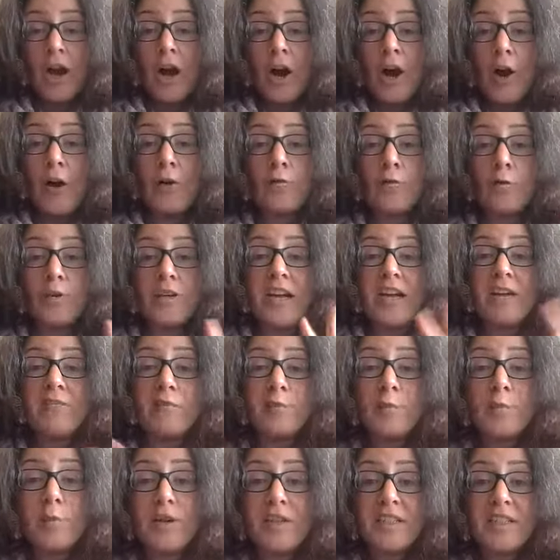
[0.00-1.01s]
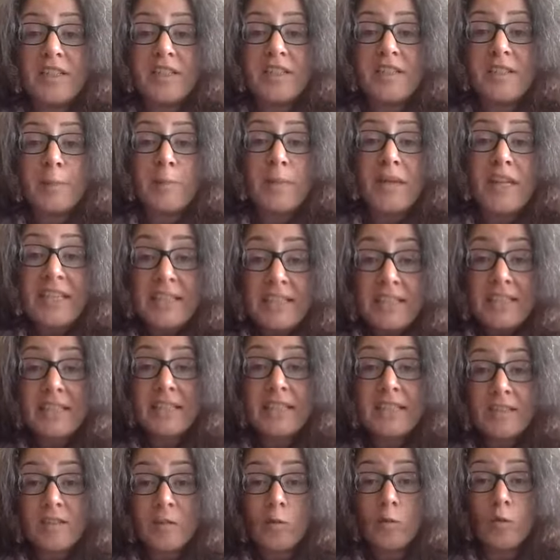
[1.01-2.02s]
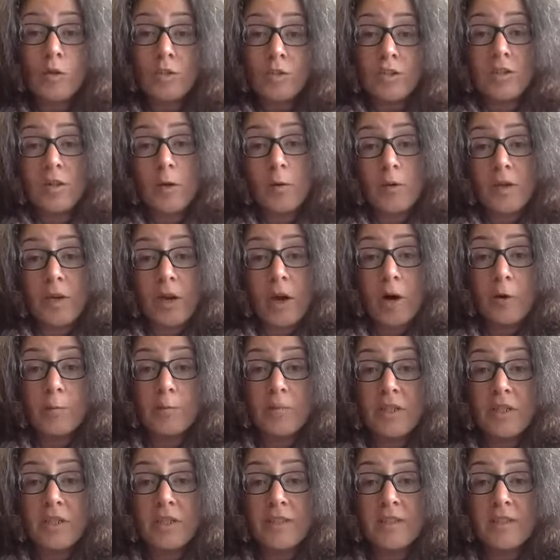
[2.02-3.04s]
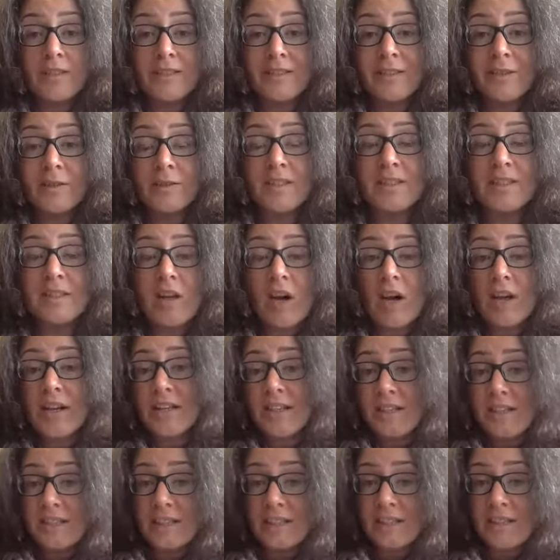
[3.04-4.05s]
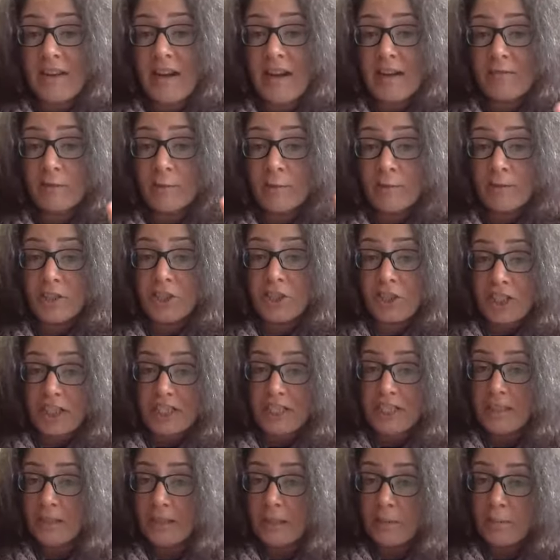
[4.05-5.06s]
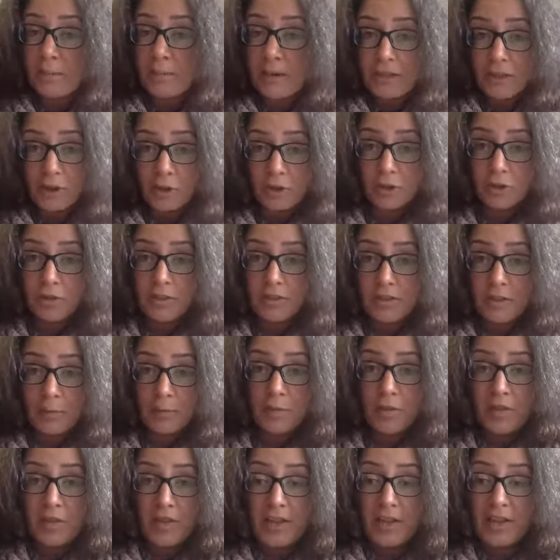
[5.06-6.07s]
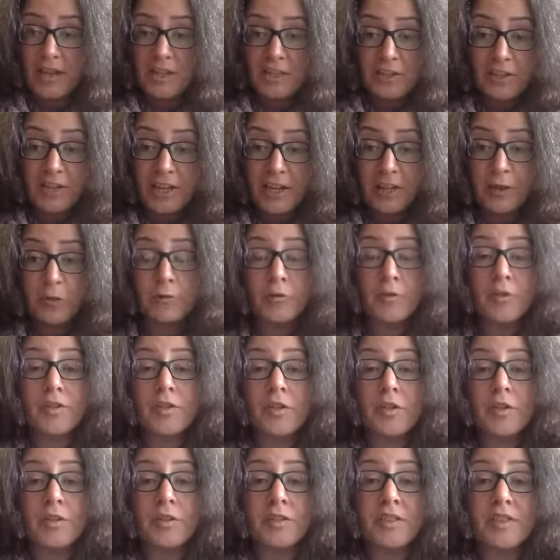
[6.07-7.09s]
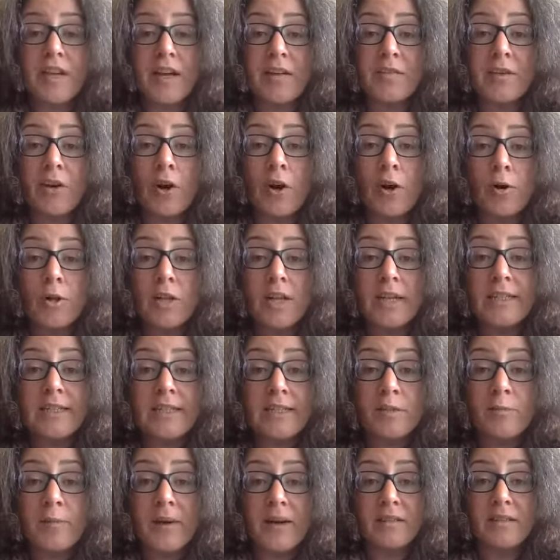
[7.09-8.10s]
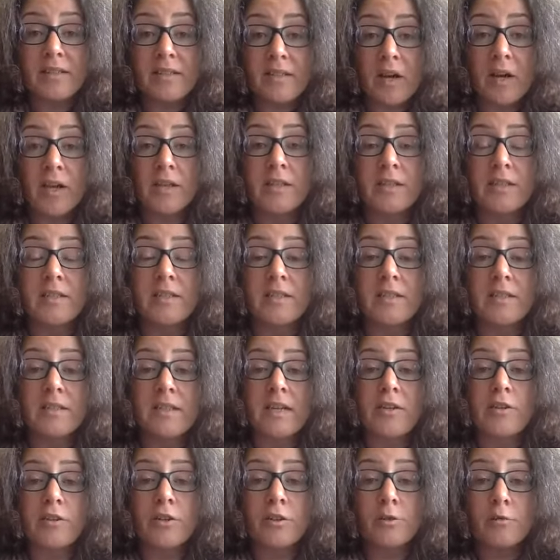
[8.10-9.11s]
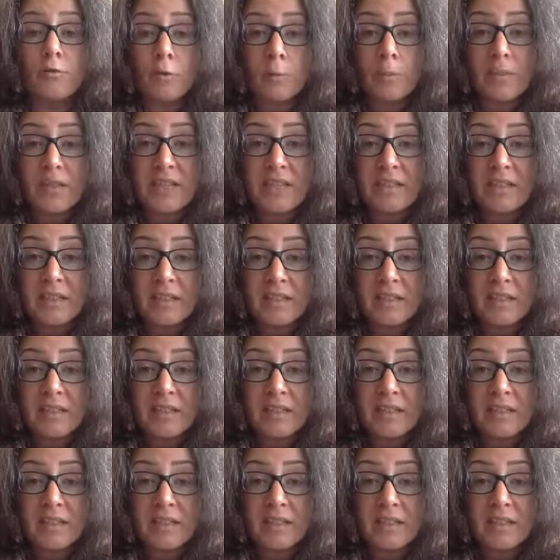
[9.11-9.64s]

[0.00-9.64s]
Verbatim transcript: of what everybody's opinion is on what's going on. Because, you know, science, you have a machine and it measures something and you get a result. And the whole idea about science is that you can repeat